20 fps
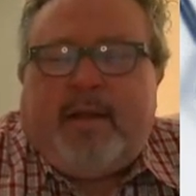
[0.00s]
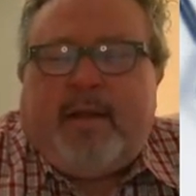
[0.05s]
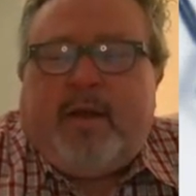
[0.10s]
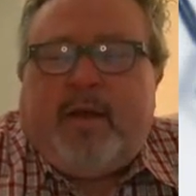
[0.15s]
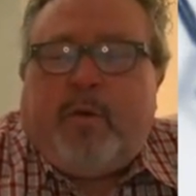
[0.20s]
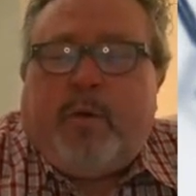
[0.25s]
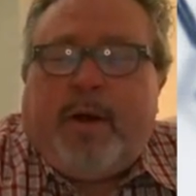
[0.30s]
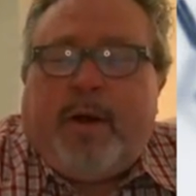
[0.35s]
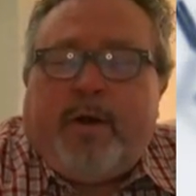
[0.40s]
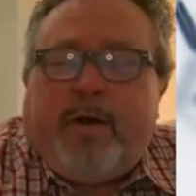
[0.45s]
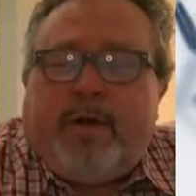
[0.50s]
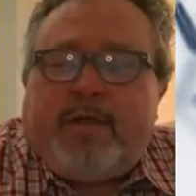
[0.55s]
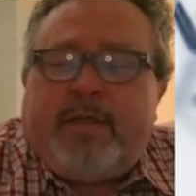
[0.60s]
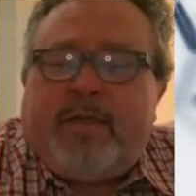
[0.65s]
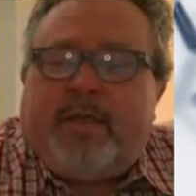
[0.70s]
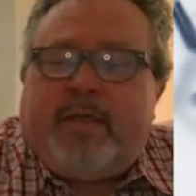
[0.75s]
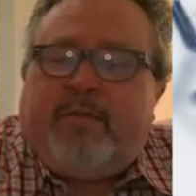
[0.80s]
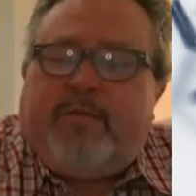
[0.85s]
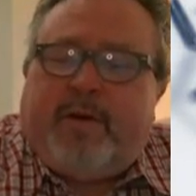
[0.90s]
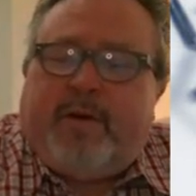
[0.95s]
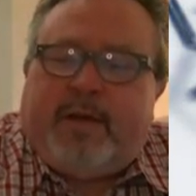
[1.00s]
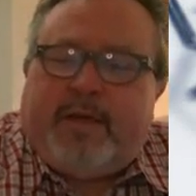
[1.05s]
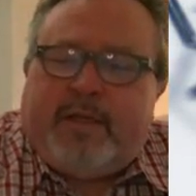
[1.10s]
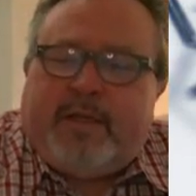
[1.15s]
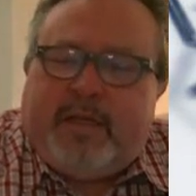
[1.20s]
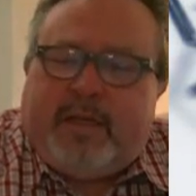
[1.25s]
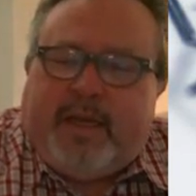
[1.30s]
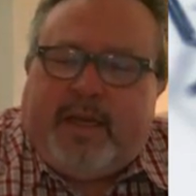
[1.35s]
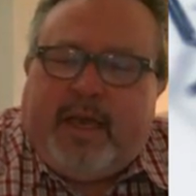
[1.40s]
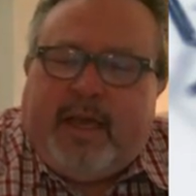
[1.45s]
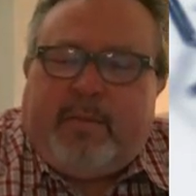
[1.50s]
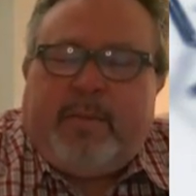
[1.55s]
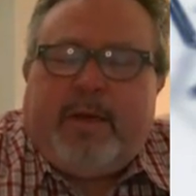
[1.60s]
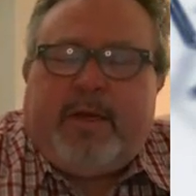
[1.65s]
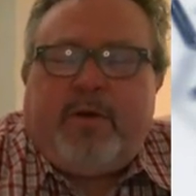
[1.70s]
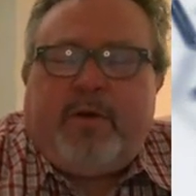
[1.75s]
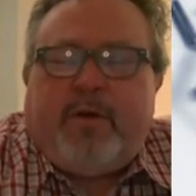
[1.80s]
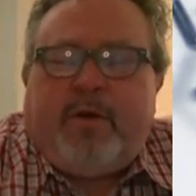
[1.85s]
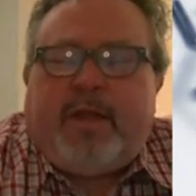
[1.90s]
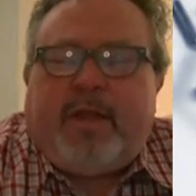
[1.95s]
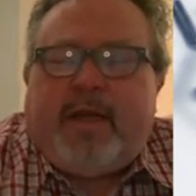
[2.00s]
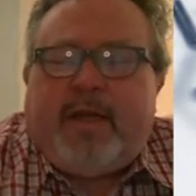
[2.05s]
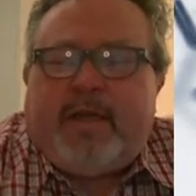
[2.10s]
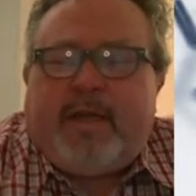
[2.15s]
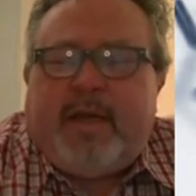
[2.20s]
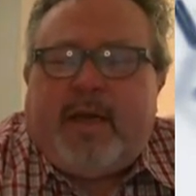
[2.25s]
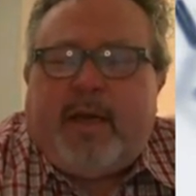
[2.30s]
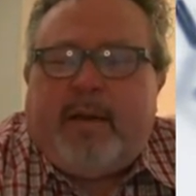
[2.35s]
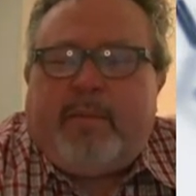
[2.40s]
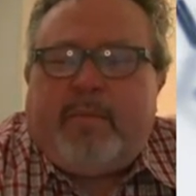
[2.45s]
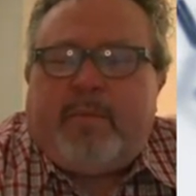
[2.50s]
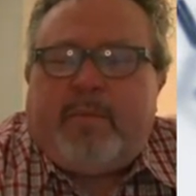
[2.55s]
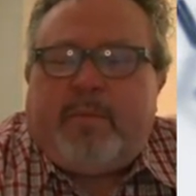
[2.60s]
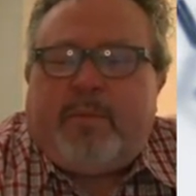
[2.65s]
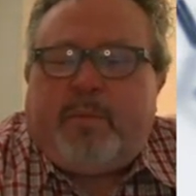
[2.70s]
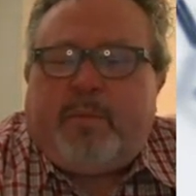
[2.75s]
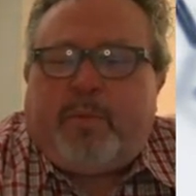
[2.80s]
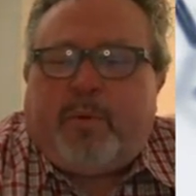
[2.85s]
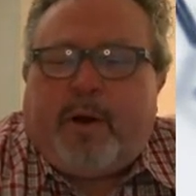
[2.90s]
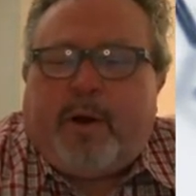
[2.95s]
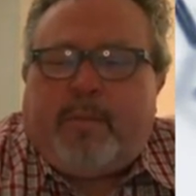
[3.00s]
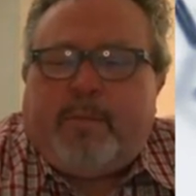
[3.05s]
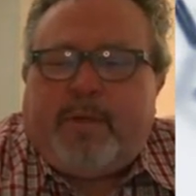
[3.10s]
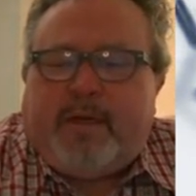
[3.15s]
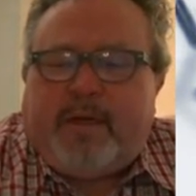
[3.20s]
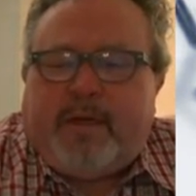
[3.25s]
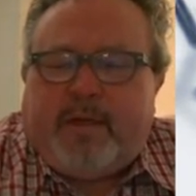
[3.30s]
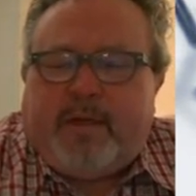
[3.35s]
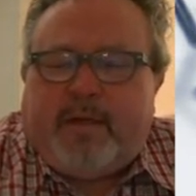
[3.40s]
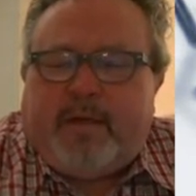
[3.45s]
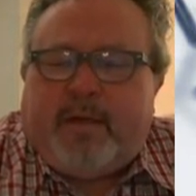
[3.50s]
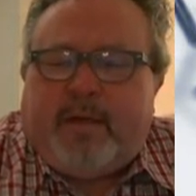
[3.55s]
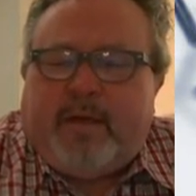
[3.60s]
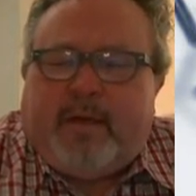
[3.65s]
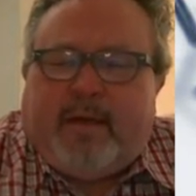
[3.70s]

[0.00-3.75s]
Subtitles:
The awareness and the funds that came in during that time prompted a